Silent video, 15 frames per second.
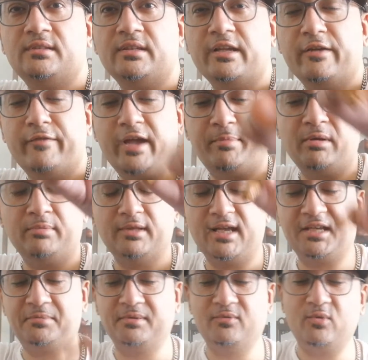I've had people
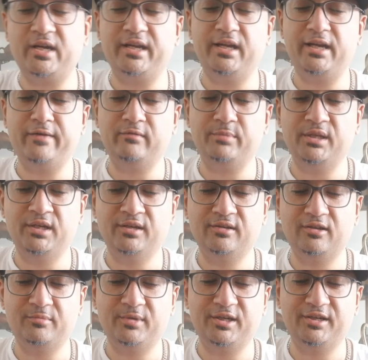ask me why I have a peanut
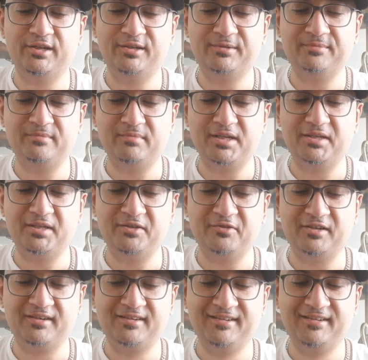on my tea tray.